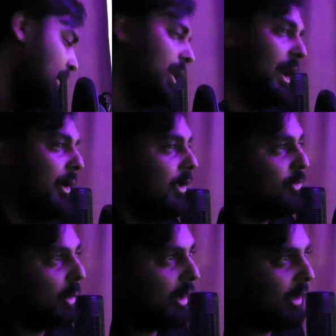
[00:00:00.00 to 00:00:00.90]
you know, it
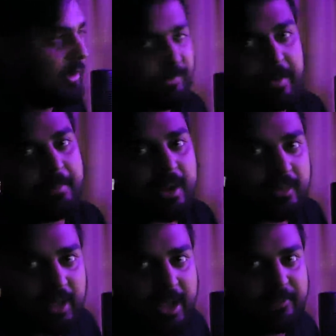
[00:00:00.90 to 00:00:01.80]
is what it is. If I'm not
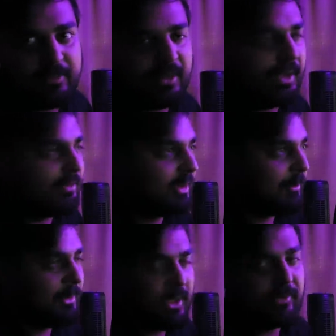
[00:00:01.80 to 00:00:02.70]
alive in the next
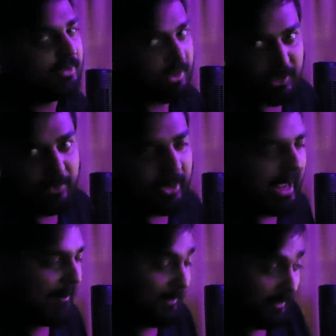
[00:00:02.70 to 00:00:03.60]
couple days, you know what
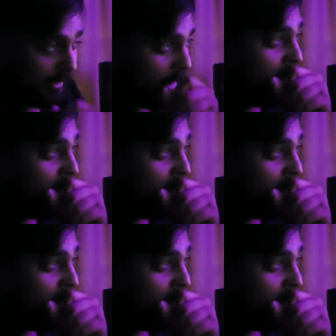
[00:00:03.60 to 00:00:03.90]
happened.